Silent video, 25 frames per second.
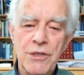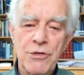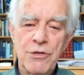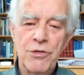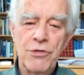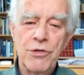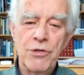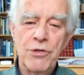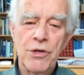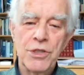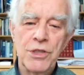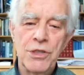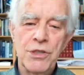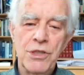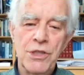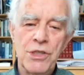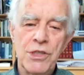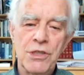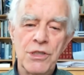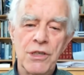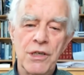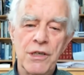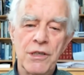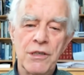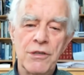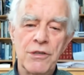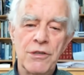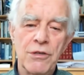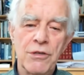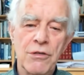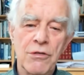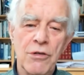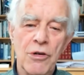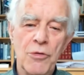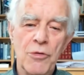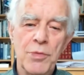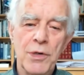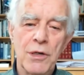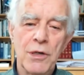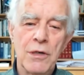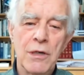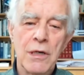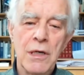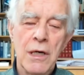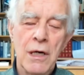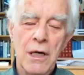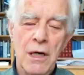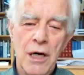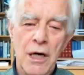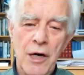curiosity started to grow
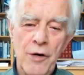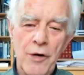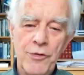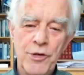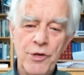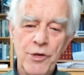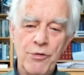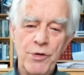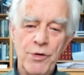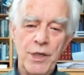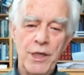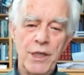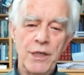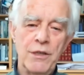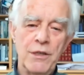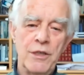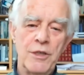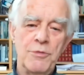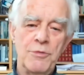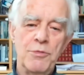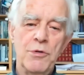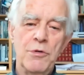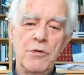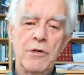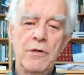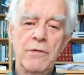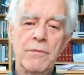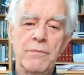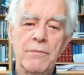after reading this book.